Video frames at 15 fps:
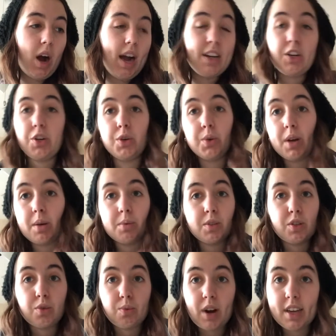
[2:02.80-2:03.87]
I knew it
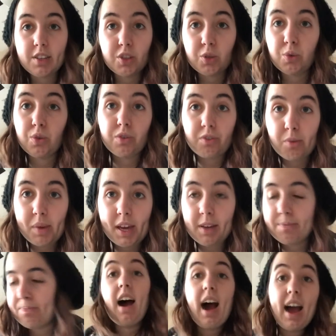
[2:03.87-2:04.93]
was the right school for me.
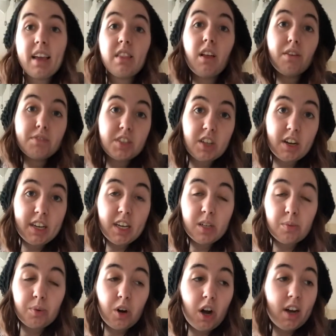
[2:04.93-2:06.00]
I love studying
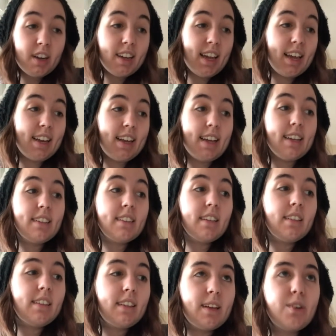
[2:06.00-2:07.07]
abroad. It is a
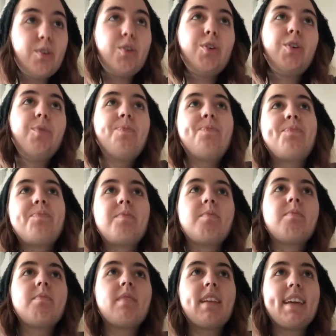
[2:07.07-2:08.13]
little
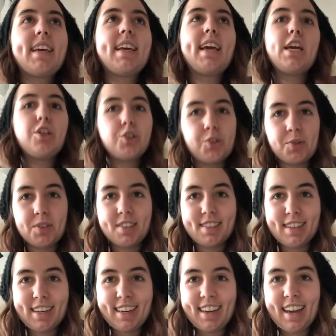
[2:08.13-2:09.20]

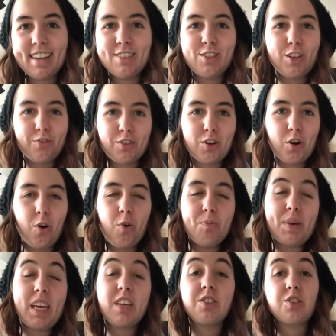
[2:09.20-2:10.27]
interesting and difficult
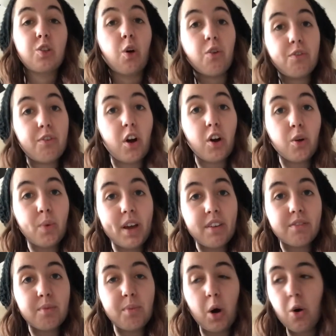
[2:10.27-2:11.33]
being so far away
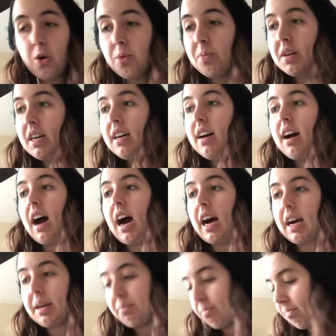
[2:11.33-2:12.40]
from home.
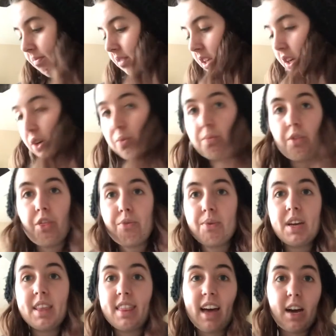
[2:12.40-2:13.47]
I'm, you know,
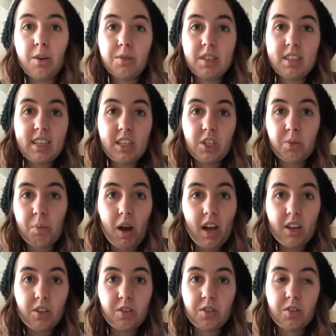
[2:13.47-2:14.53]
three thousand-ish
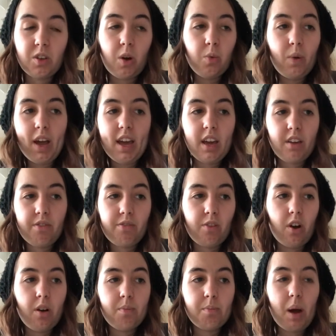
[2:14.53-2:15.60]
miles away
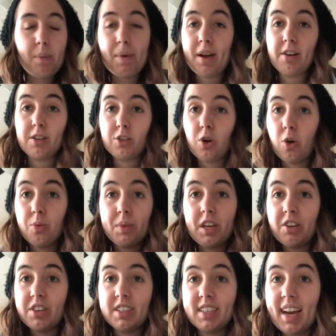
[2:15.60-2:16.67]
from my parents' home
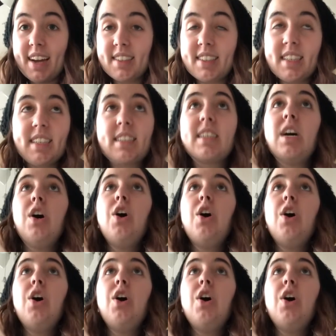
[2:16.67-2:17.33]
here in Texas,